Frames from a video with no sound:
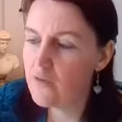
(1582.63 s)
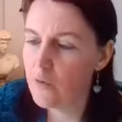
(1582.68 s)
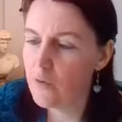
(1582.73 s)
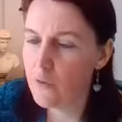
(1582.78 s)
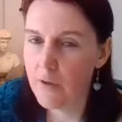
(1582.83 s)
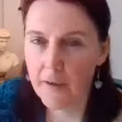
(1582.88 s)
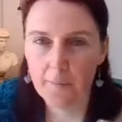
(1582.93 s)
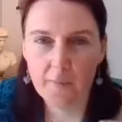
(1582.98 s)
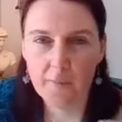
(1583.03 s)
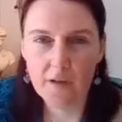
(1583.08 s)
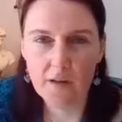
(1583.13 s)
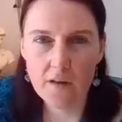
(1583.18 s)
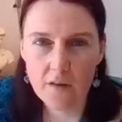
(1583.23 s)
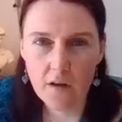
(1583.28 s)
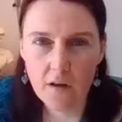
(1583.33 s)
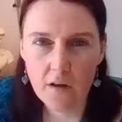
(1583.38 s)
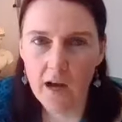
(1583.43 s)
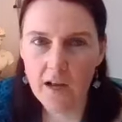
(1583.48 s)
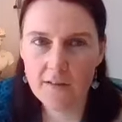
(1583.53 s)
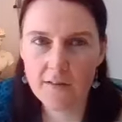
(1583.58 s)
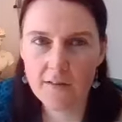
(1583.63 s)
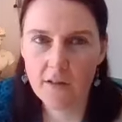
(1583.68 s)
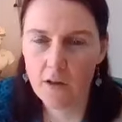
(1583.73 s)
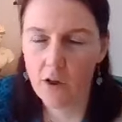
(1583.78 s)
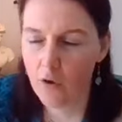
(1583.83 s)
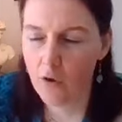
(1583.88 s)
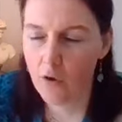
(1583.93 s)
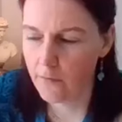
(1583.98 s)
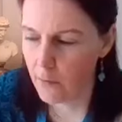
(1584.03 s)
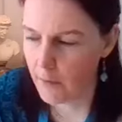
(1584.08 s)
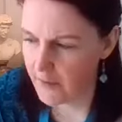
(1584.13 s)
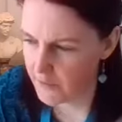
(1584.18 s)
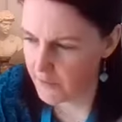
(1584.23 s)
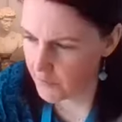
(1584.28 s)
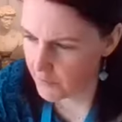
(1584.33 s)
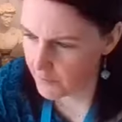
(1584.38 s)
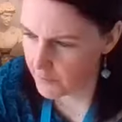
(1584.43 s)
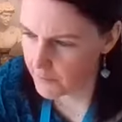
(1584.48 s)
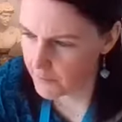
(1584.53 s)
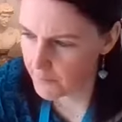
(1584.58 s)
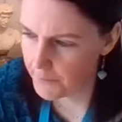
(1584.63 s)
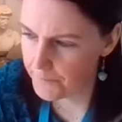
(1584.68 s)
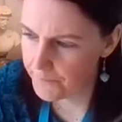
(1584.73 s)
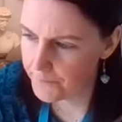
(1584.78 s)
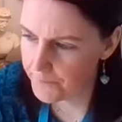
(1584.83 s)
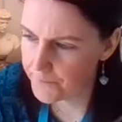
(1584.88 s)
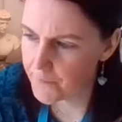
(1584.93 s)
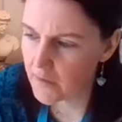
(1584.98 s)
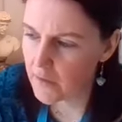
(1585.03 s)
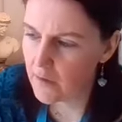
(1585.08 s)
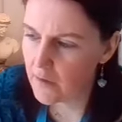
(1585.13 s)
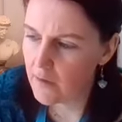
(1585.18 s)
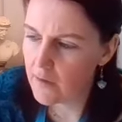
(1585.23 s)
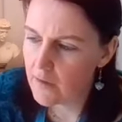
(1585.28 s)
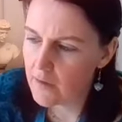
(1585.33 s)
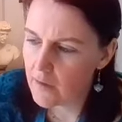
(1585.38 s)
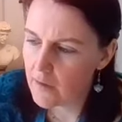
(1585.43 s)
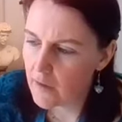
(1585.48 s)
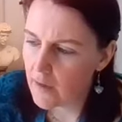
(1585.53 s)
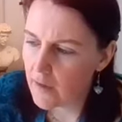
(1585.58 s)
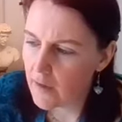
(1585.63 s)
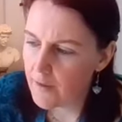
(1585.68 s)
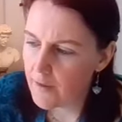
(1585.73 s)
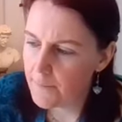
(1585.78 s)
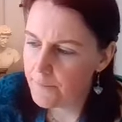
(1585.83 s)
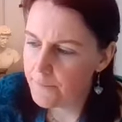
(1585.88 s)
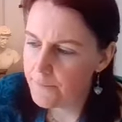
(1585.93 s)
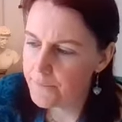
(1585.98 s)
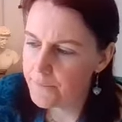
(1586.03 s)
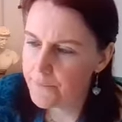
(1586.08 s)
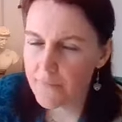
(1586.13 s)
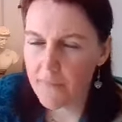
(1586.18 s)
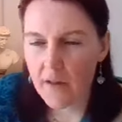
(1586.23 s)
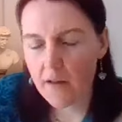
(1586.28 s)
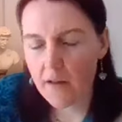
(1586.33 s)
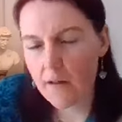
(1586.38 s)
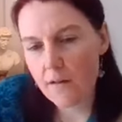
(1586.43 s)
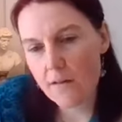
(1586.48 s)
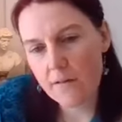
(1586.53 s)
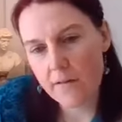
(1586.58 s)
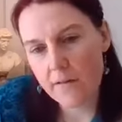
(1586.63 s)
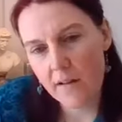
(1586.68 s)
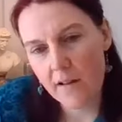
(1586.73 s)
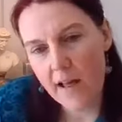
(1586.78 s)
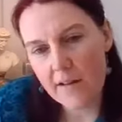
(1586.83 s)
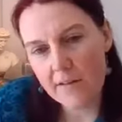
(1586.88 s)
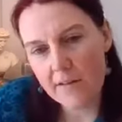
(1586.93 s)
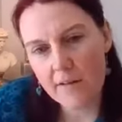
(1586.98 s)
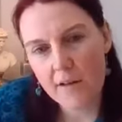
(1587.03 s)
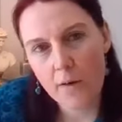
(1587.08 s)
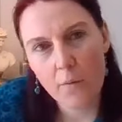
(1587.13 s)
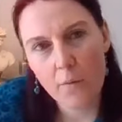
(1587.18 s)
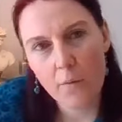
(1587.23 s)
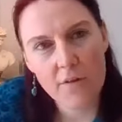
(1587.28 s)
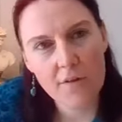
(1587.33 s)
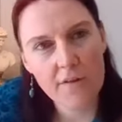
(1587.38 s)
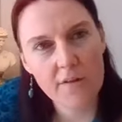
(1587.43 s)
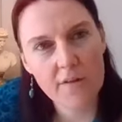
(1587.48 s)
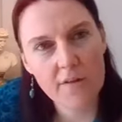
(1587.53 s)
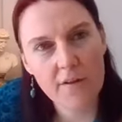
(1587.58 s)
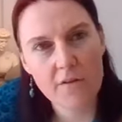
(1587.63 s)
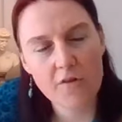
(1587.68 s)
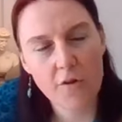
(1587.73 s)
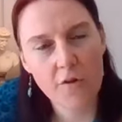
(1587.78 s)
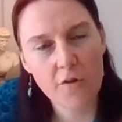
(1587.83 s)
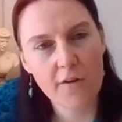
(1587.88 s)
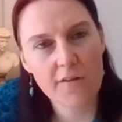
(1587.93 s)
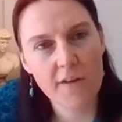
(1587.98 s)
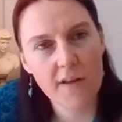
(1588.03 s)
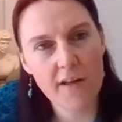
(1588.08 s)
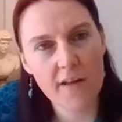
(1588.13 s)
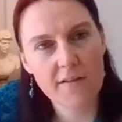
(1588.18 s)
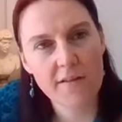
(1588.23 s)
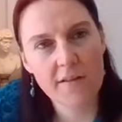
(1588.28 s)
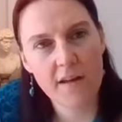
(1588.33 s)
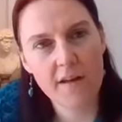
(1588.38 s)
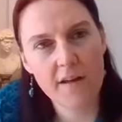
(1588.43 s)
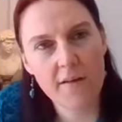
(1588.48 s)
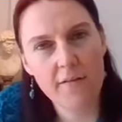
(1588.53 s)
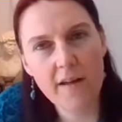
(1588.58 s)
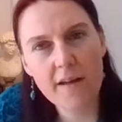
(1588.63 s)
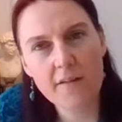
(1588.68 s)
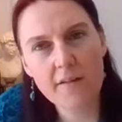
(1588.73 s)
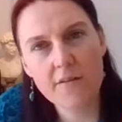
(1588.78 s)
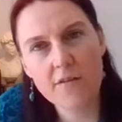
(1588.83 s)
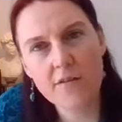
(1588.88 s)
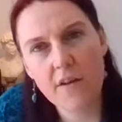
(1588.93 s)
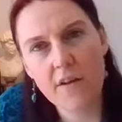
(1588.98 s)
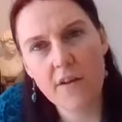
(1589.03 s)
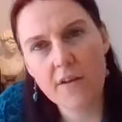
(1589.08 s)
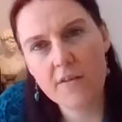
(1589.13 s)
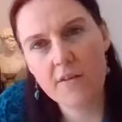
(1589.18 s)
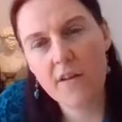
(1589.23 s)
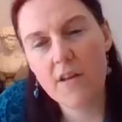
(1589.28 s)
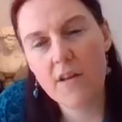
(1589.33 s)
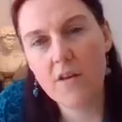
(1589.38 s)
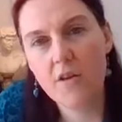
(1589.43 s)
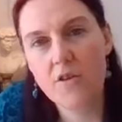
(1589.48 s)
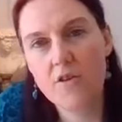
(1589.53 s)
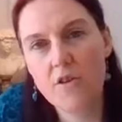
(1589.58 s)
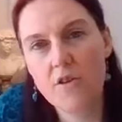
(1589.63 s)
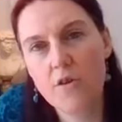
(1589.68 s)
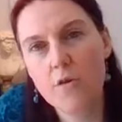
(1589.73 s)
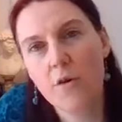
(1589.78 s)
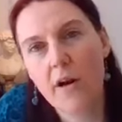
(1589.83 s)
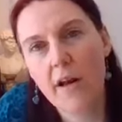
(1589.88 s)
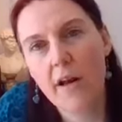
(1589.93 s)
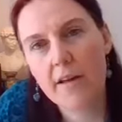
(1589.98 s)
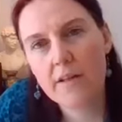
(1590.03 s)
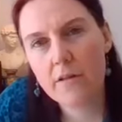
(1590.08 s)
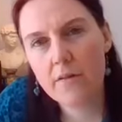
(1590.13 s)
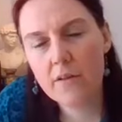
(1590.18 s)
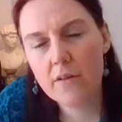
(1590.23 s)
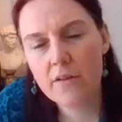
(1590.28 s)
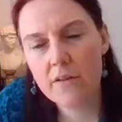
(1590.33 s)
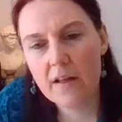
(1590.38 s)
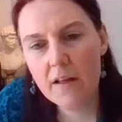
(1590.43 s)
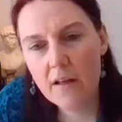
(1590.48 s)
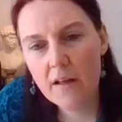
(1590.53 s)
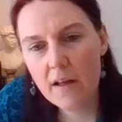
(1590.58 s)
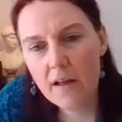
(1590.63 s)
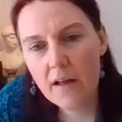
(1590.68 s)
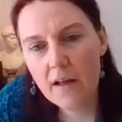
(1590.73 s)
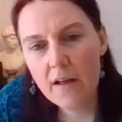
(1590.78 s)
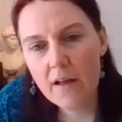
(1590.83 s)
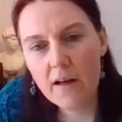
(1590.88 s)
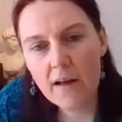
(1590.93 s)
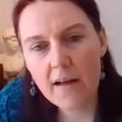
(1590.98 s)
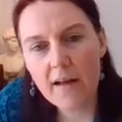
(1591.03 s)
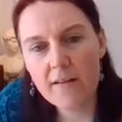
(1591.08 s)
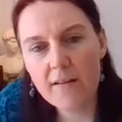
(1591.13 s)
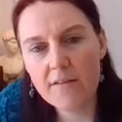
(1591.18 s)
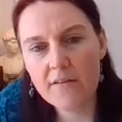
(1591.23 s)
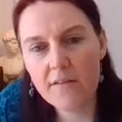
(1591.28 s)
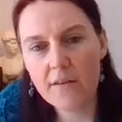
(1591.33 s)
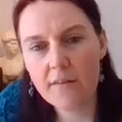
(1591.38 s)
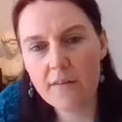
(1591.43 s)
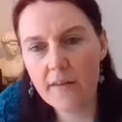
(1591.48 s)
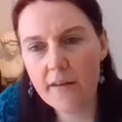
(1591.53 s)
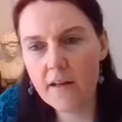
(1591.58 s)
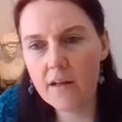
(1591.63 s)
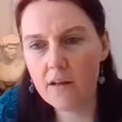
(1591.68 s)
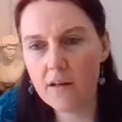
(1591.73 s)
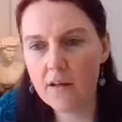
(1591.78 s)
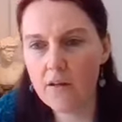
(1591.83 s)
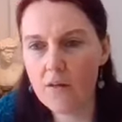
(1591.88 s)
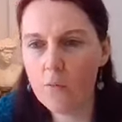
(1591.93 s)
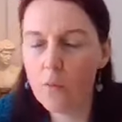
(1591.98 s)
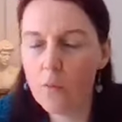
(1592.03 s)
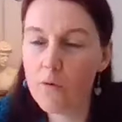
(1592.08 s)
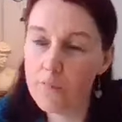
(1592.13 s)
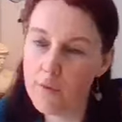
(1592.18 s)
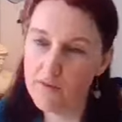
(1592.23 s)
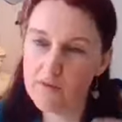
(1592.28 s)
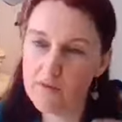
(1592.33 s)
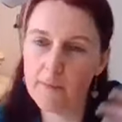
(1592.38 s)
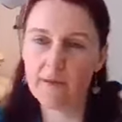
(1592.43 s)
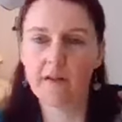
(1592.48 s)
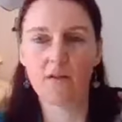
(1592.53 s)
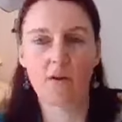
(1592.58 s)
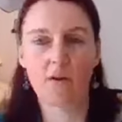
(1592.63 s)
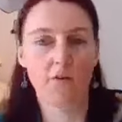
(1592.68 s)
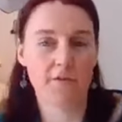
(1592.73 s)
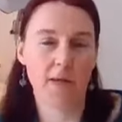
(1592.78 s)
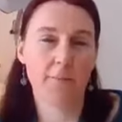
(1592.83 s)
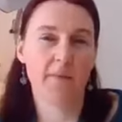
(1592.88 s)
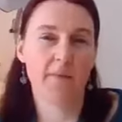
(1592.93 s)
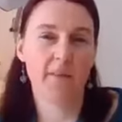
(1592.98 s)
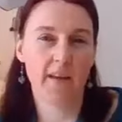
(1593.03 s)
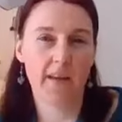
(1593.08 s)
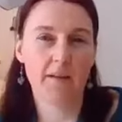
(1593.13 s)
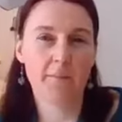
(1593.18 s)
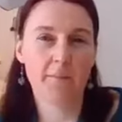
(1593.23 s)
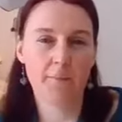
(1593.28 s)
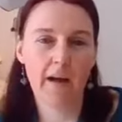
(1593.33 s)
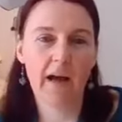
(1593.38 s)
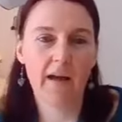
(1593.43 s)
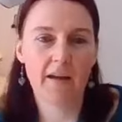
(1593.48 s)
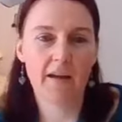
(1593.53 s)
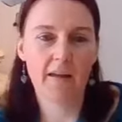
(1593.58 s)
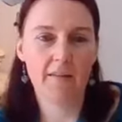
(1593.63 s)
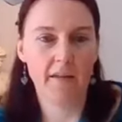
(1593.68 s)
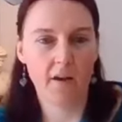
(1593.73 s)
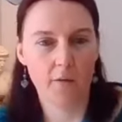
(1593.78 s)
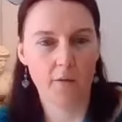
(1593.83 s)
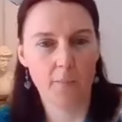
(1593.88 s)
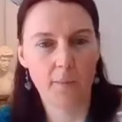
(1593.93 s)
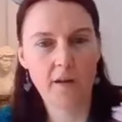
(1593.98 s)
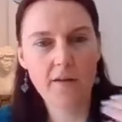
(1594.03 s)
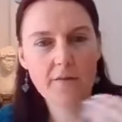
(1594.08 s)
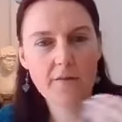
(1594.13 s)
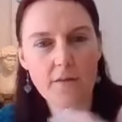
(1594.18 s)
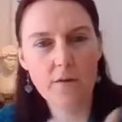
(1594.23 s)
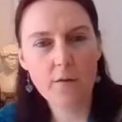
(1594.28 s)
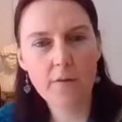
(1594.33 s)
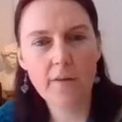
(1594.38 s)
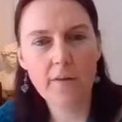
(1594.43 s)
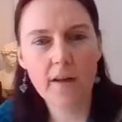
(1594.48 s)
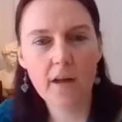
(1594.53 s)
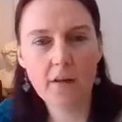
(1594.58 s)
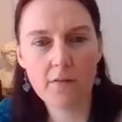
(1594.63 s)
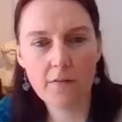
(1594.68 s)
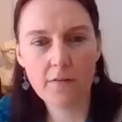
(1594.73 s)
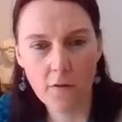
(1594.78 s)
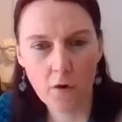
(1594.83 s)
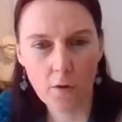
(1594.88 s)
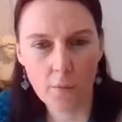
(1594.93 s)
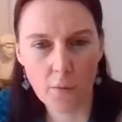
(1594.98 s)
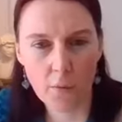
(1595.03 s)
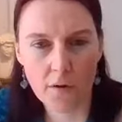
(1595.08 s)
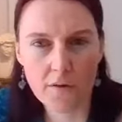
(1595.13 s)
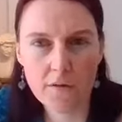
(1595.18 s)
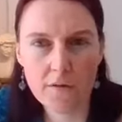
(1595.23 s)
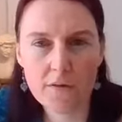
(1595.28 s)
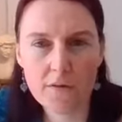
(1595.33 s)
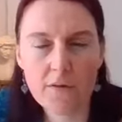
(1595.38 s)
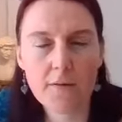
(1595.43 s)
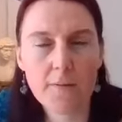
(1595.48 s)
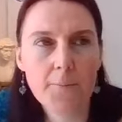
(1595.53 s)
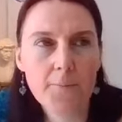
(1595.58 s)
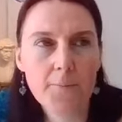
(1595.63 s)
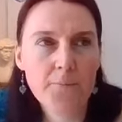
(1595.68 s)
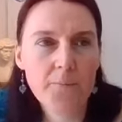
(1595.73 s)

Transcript: So yeah, ask a lot of questions. The last thing I wanted to touch on as a kind of exercise that you could do or activity is to think, we've been spent a lot of time thinking back there, but if you think forwards,